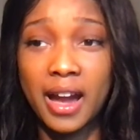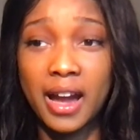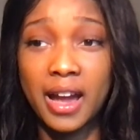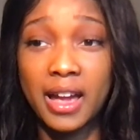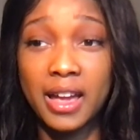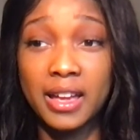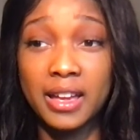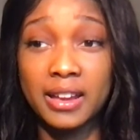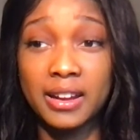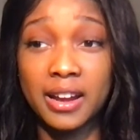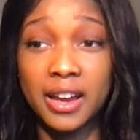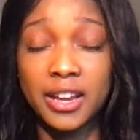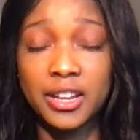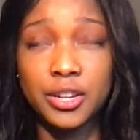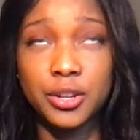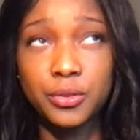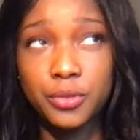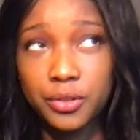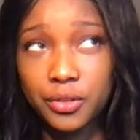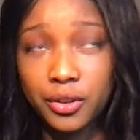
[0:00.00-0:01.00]
And I
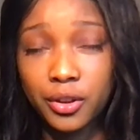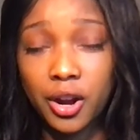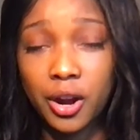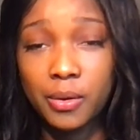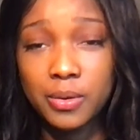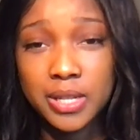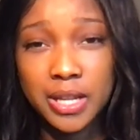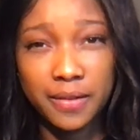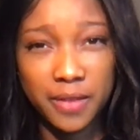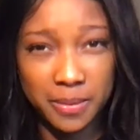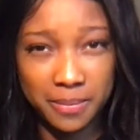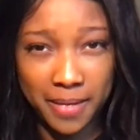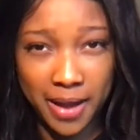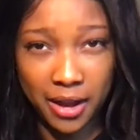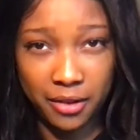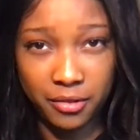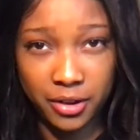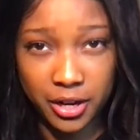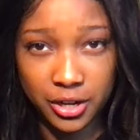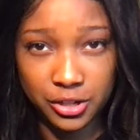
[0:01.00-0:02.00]
knew that the car was having
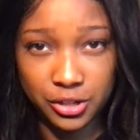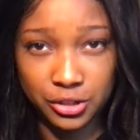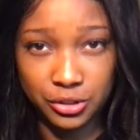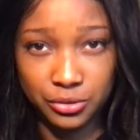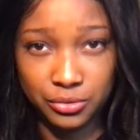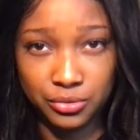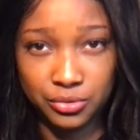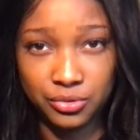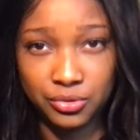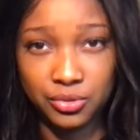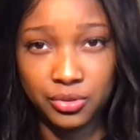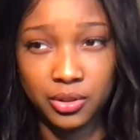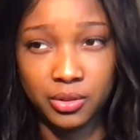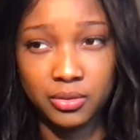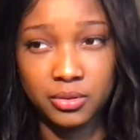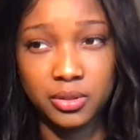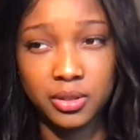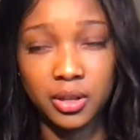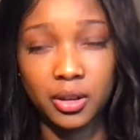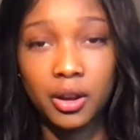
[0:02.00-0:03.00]
battery issues, so I
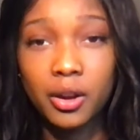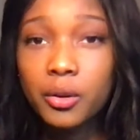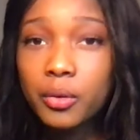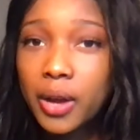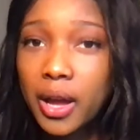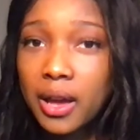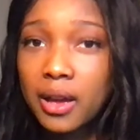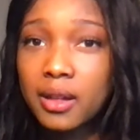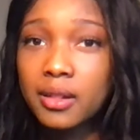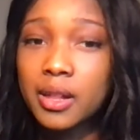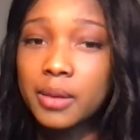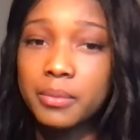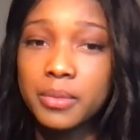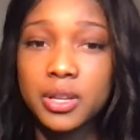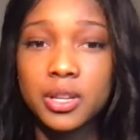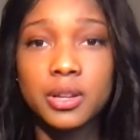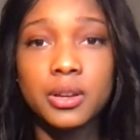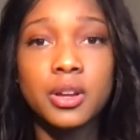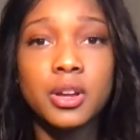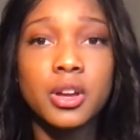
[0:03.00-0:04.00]
was like, okay, let
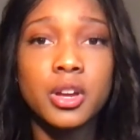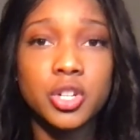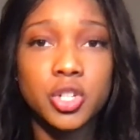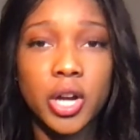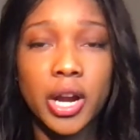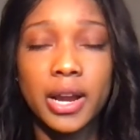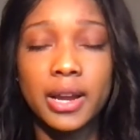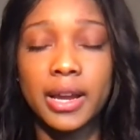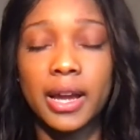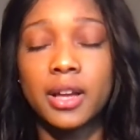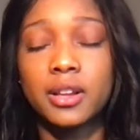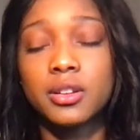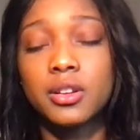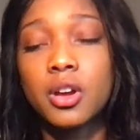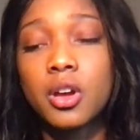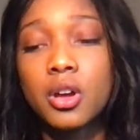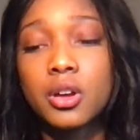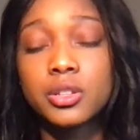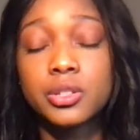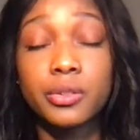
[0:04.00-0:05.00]
me try again.
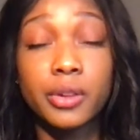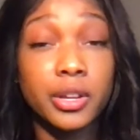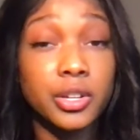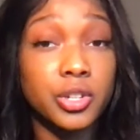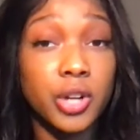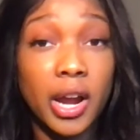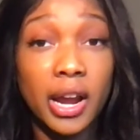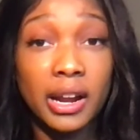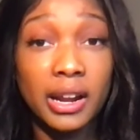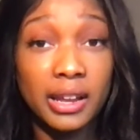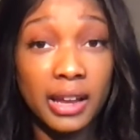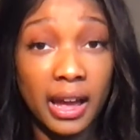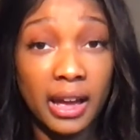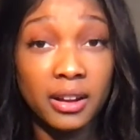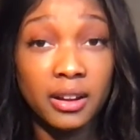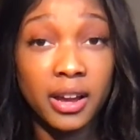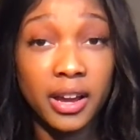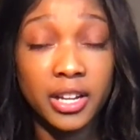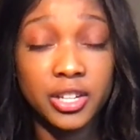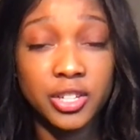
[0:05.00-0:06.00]
So I tried
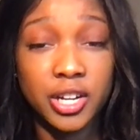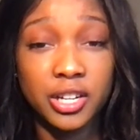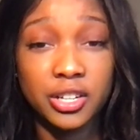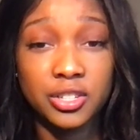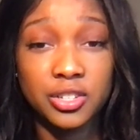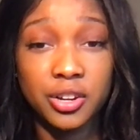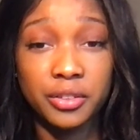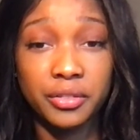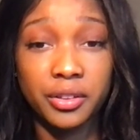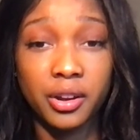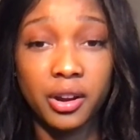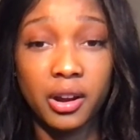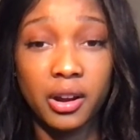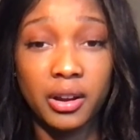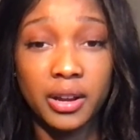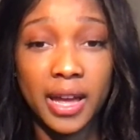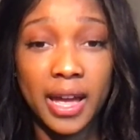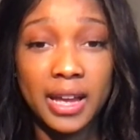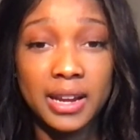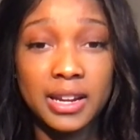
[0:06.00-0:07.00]
again. I tried to start the car
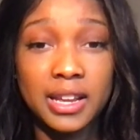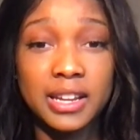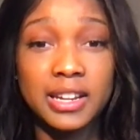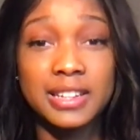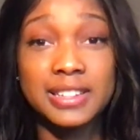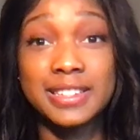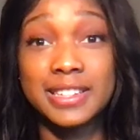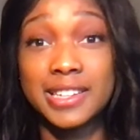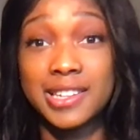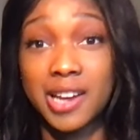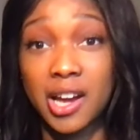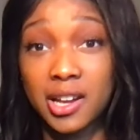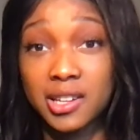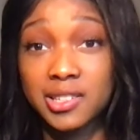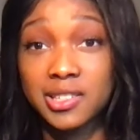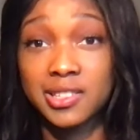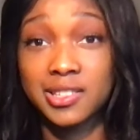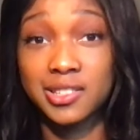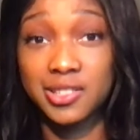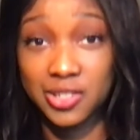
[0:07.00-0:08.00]
again, and it did not
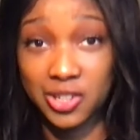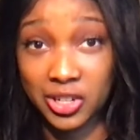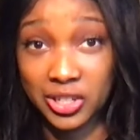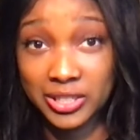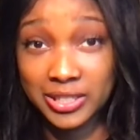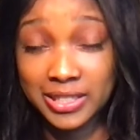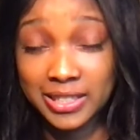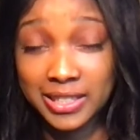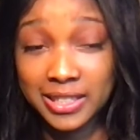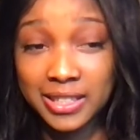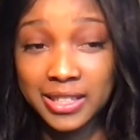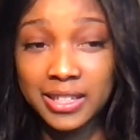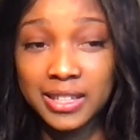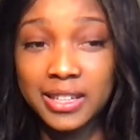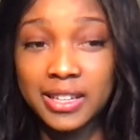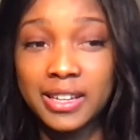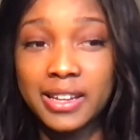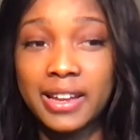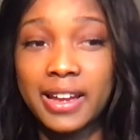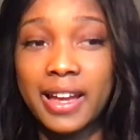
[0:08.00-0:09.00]
start.
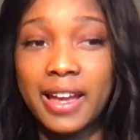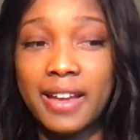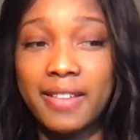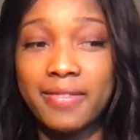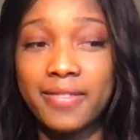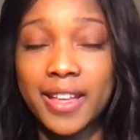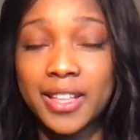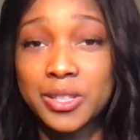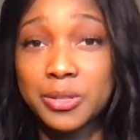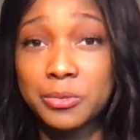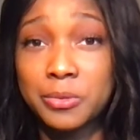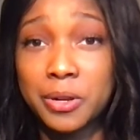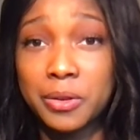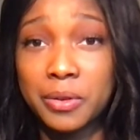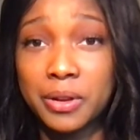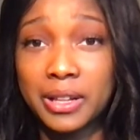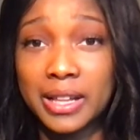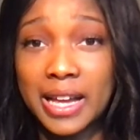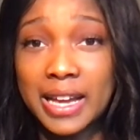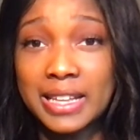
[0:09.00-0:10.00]
And that's when I
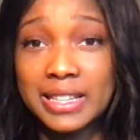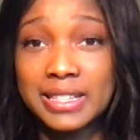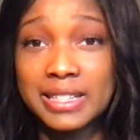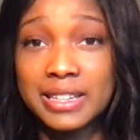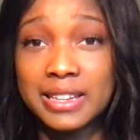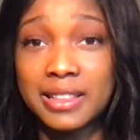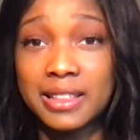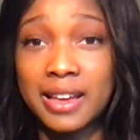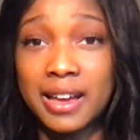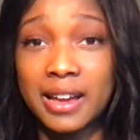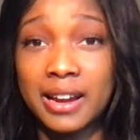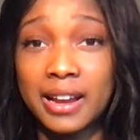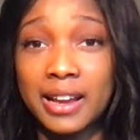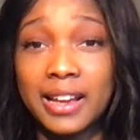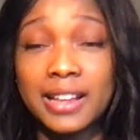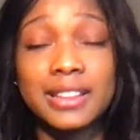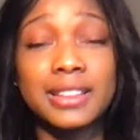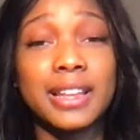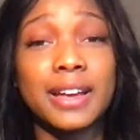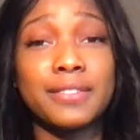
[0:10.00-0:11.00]
realized that I
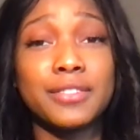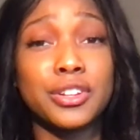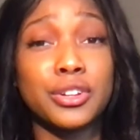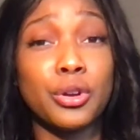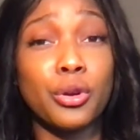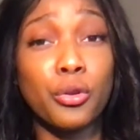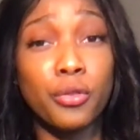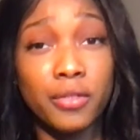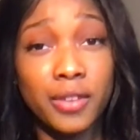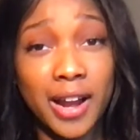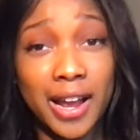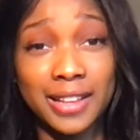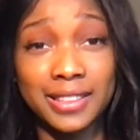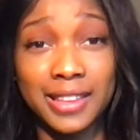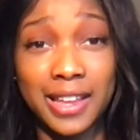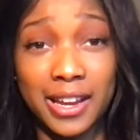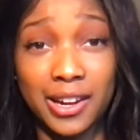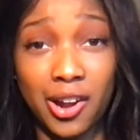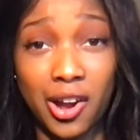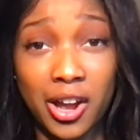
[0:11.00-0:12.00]
had left an overhead
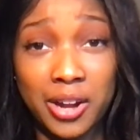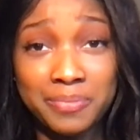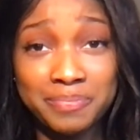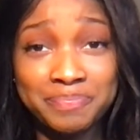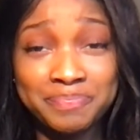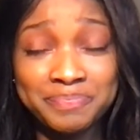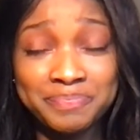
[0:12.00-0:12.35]
light on.